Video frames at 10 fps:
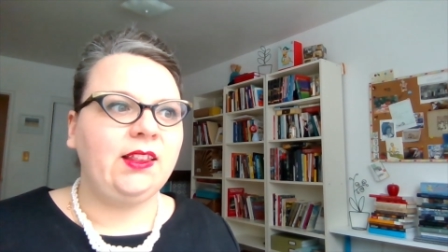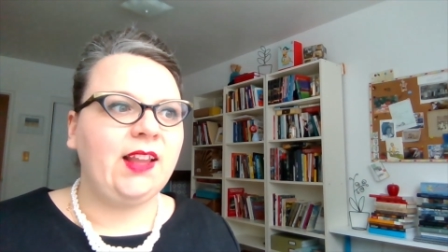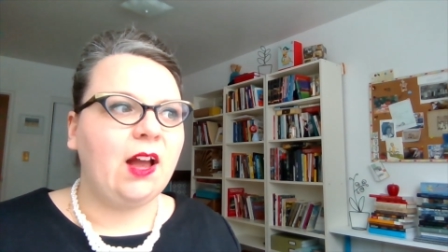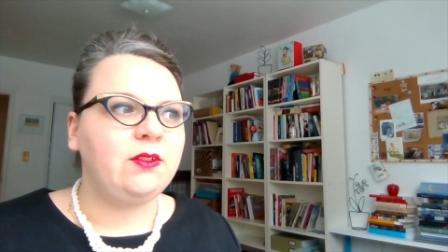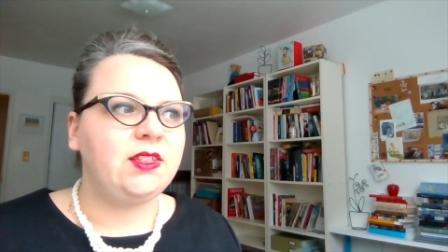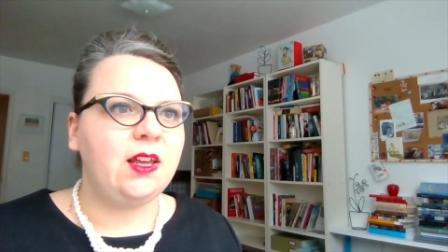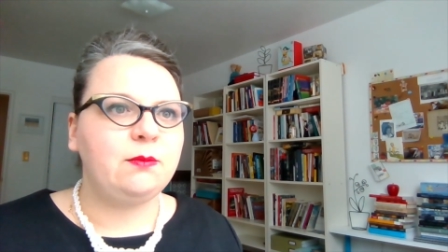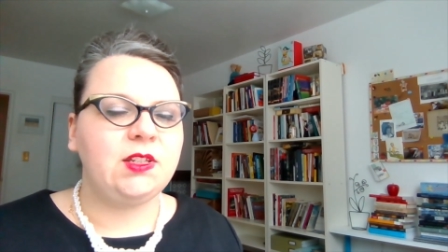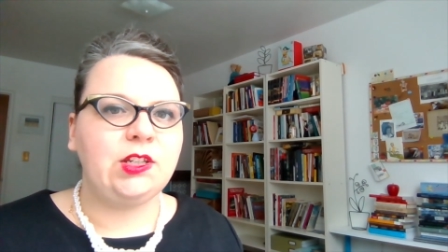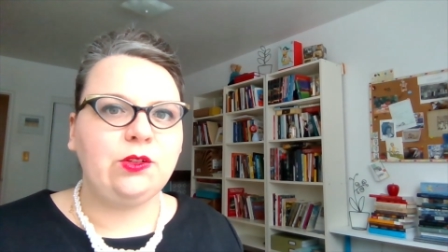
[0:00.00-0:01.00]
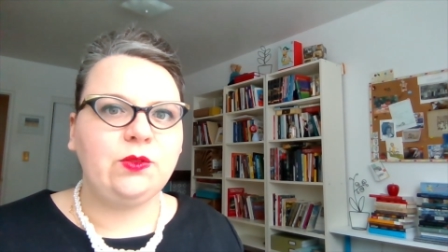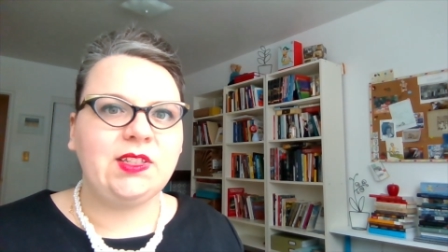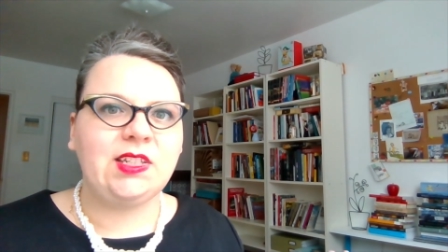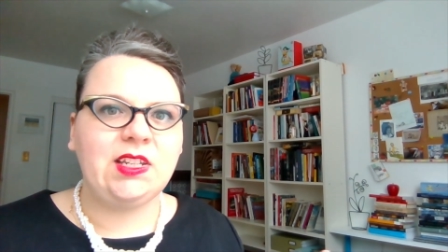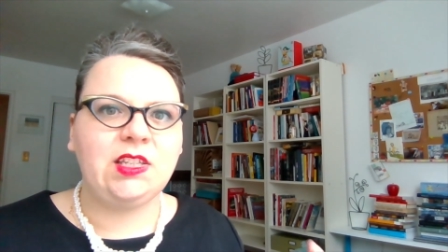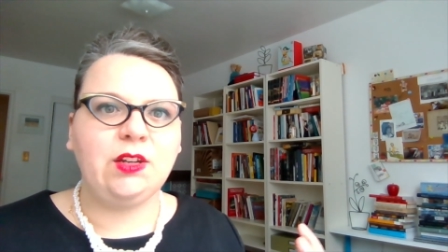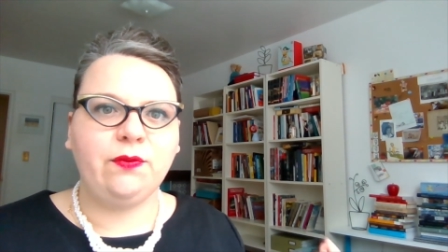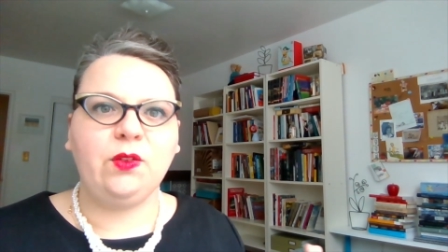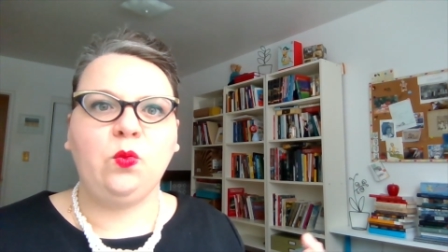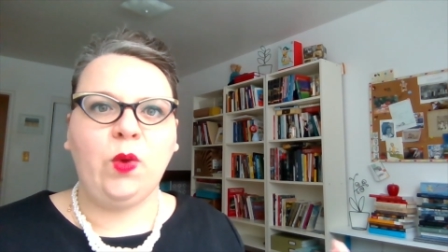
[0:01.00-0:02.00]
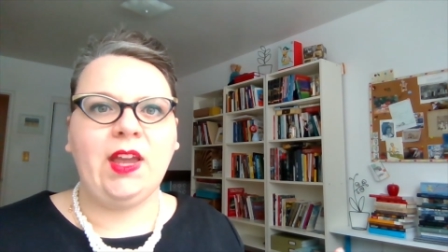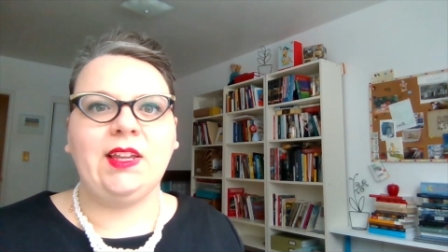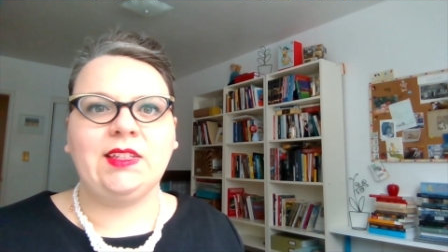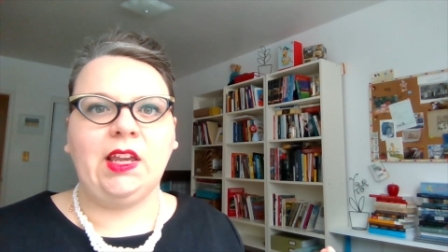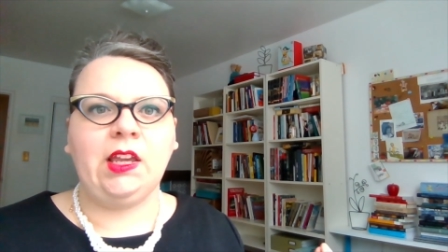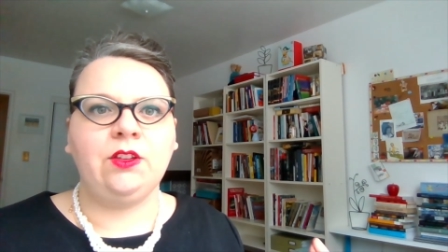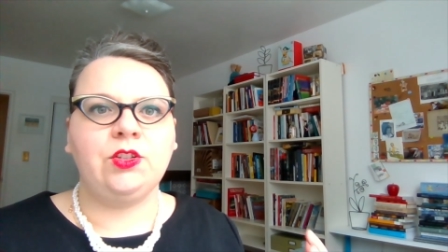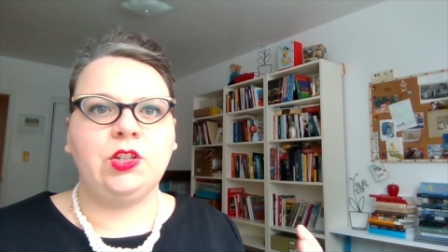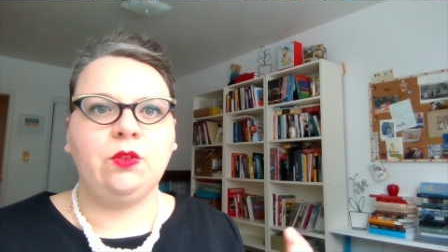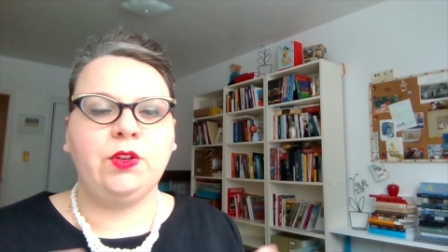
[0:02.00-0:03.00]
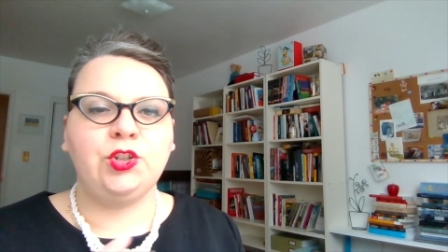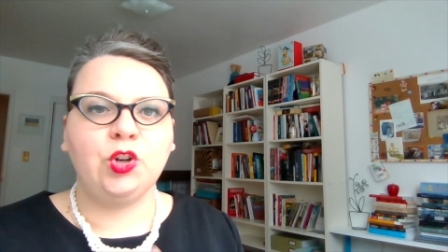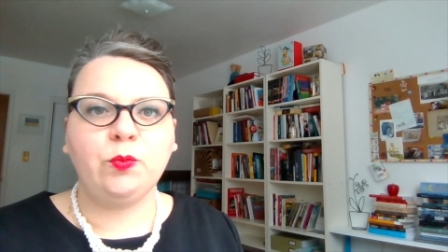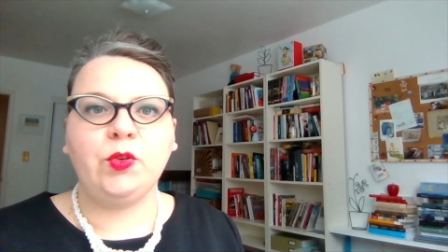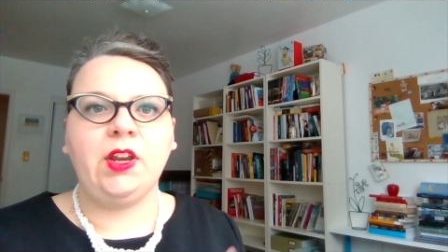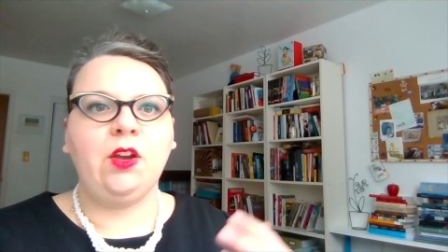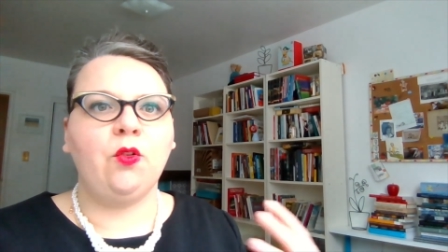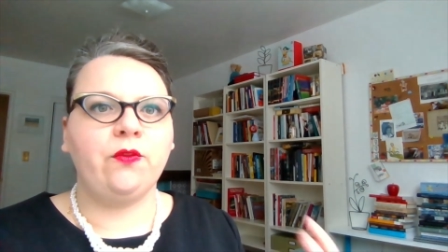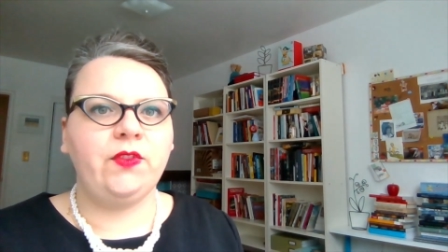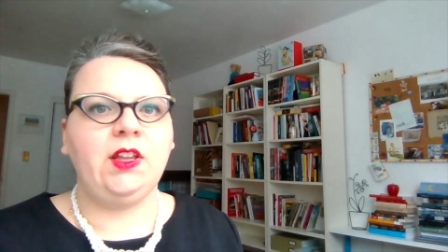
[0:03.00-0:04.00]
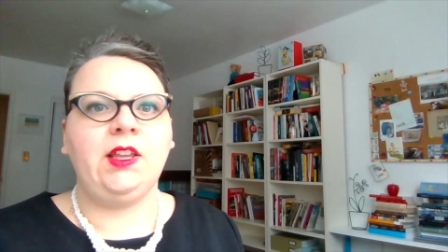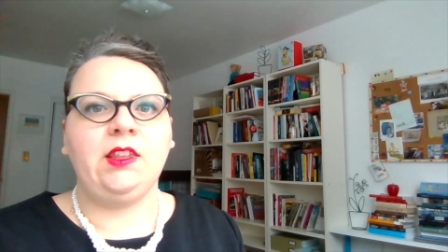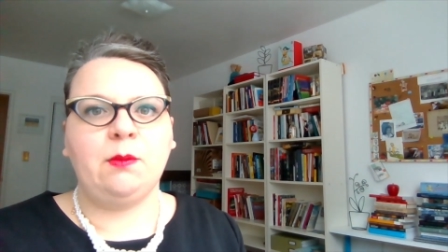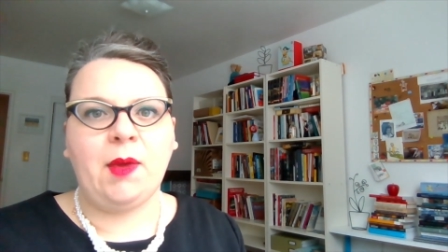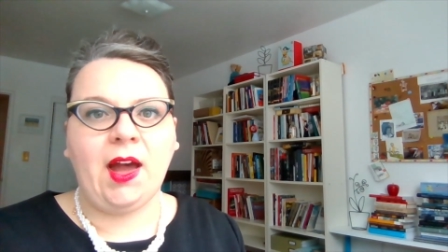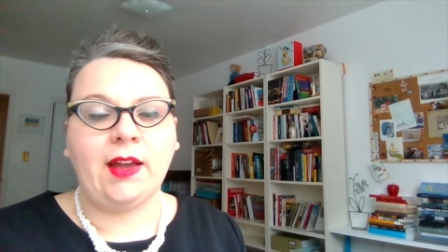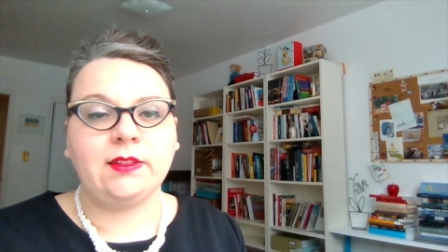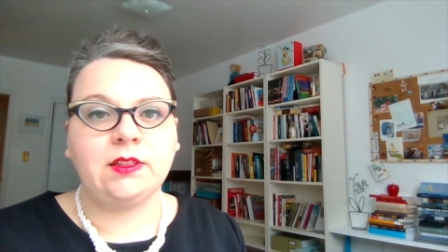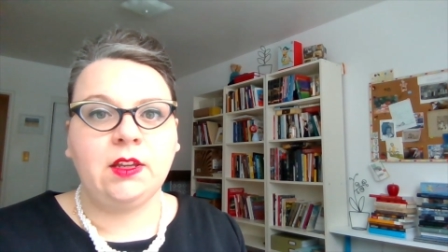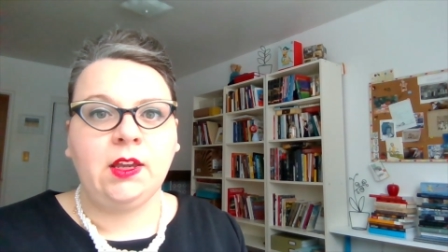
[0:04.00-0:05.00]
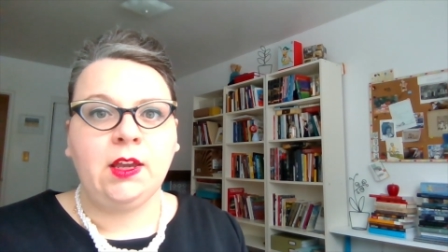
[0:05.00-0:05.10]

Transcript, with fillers: allows them to see different ways into interpreting or feeling the past